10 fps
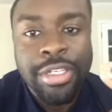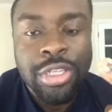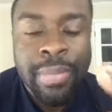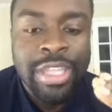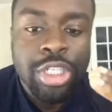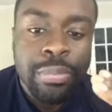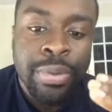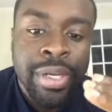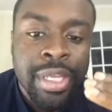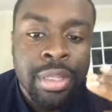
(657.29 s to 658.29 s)
So make sure you
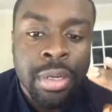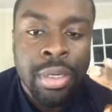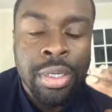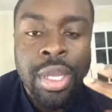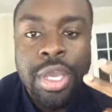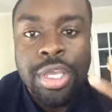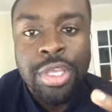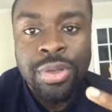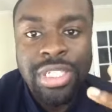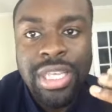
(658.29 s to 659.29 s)
put it either on
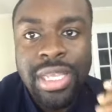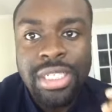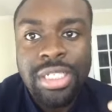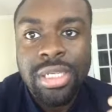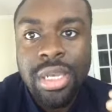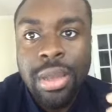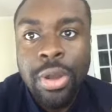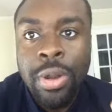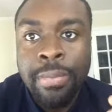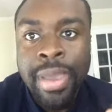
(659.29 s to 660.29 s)
unisex
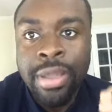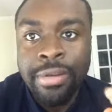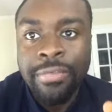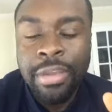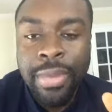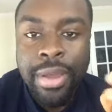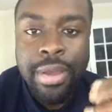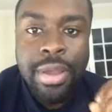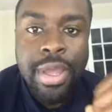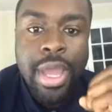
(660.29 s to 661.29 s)
or male or
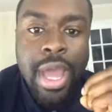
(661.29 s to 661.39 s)
female